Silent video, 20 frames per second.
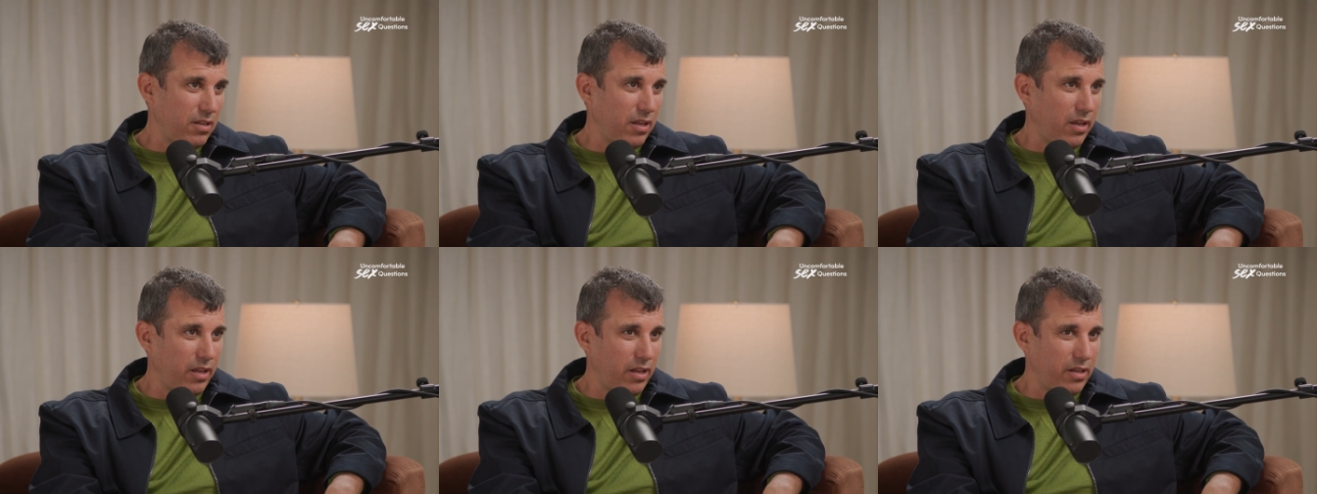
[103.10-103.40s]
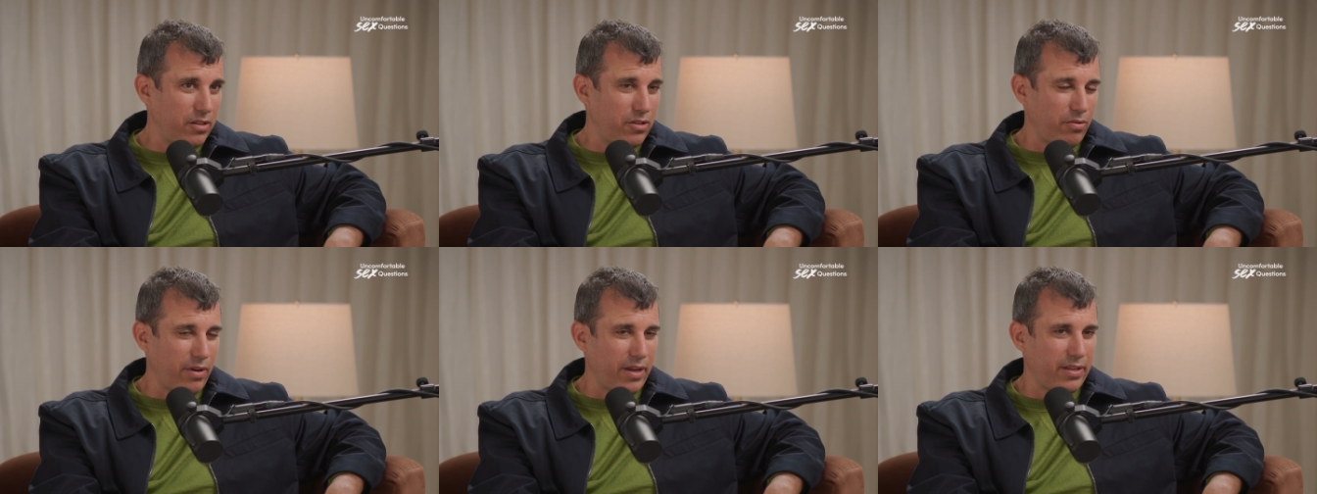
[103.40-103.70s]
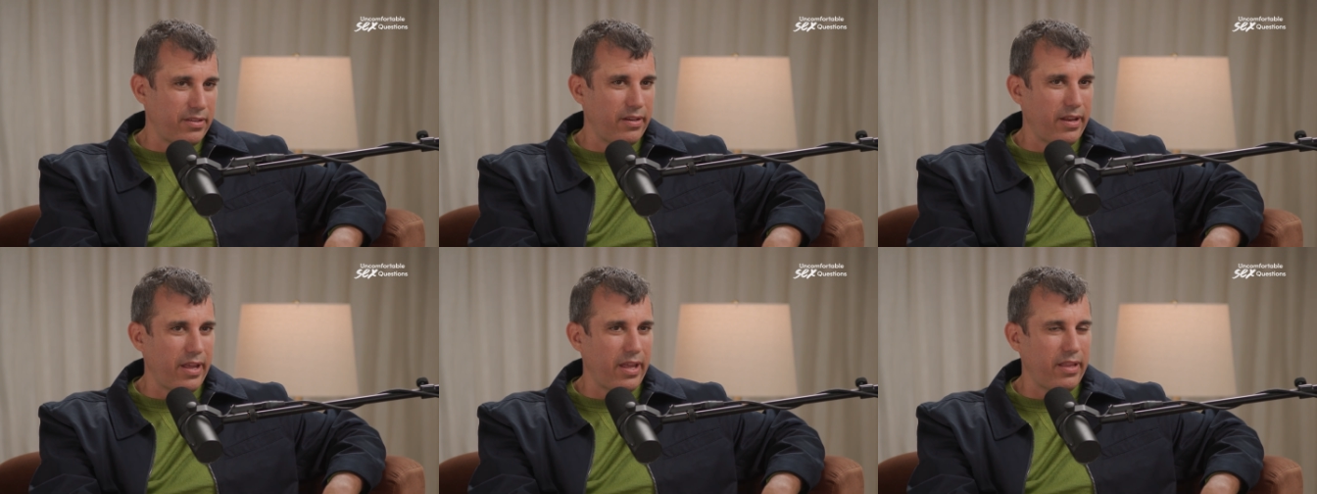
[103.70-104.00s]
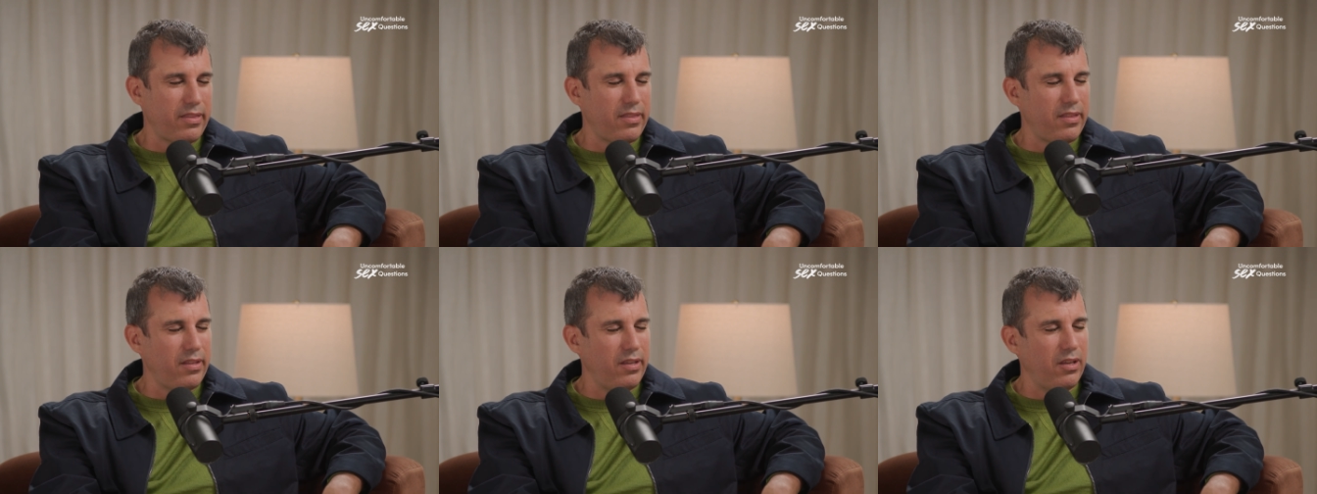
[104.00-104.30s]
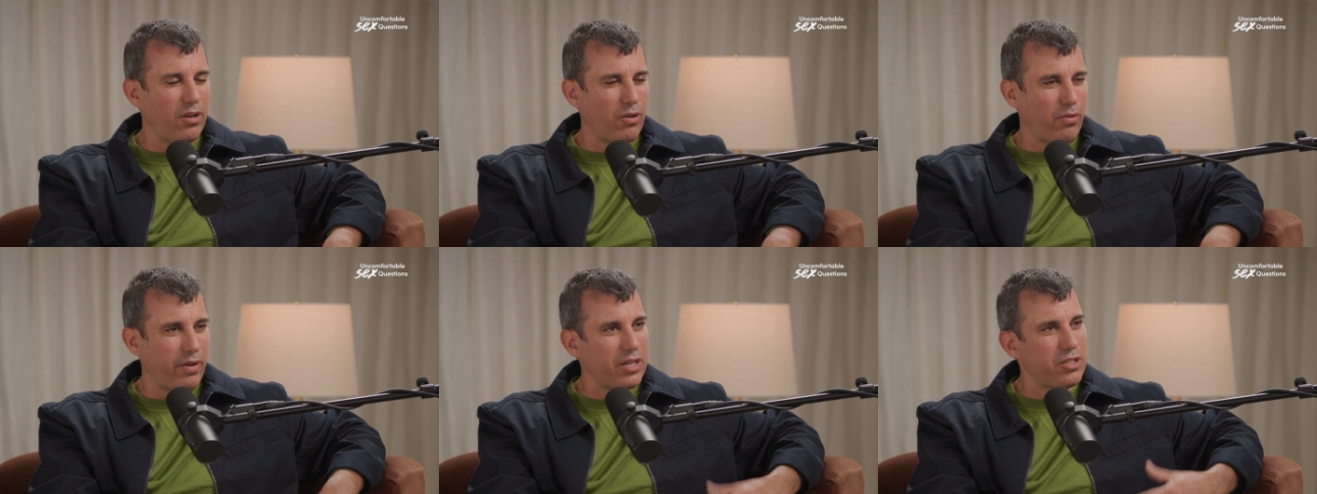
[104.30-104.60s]
okay, directed at the
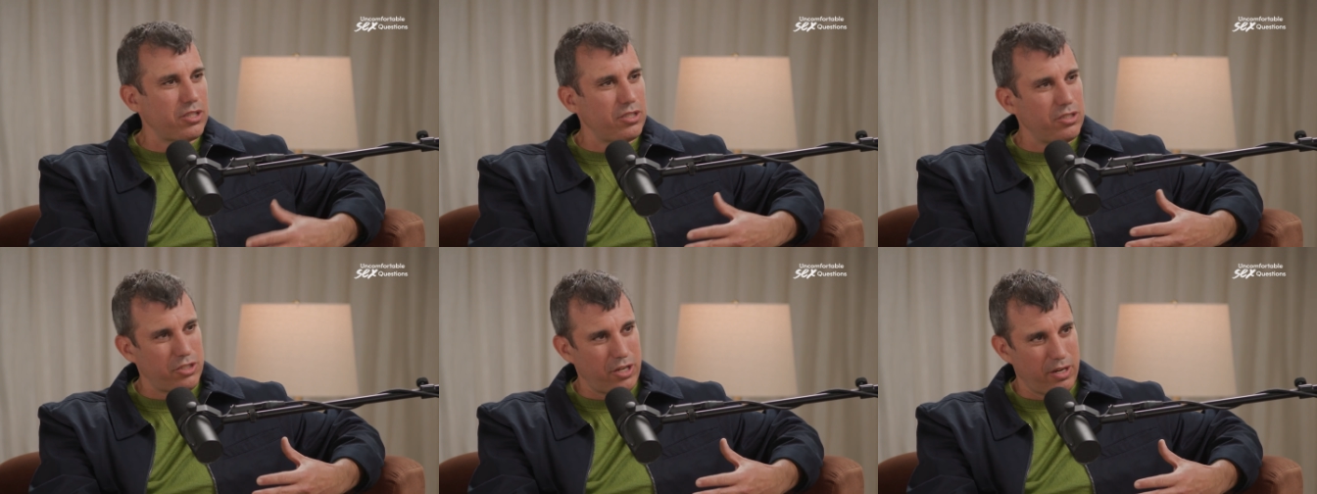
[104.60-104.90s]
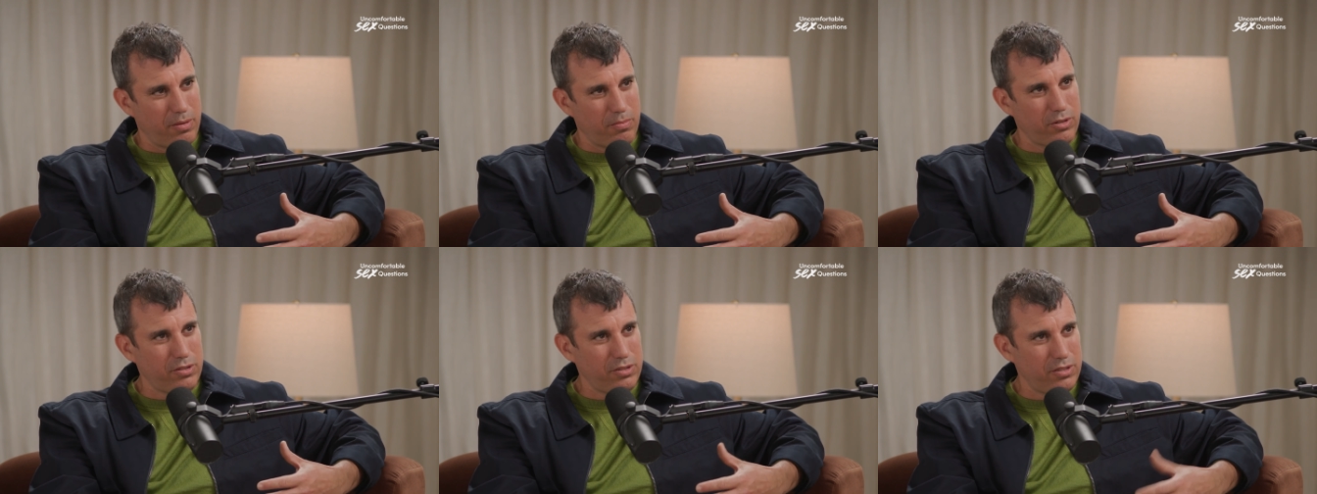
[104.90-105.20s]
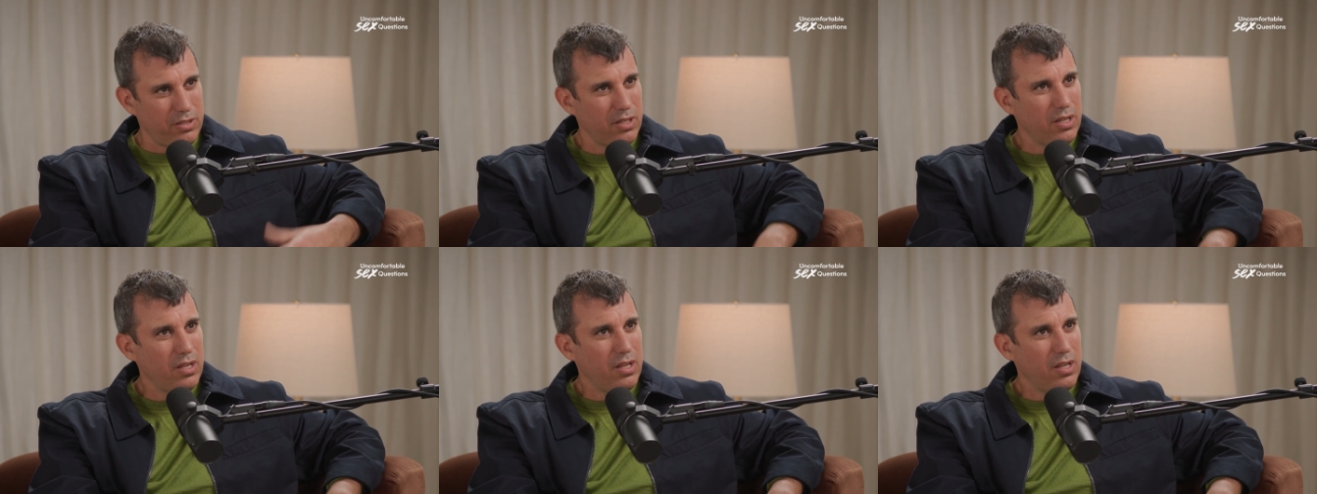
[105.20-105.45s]
erection chambers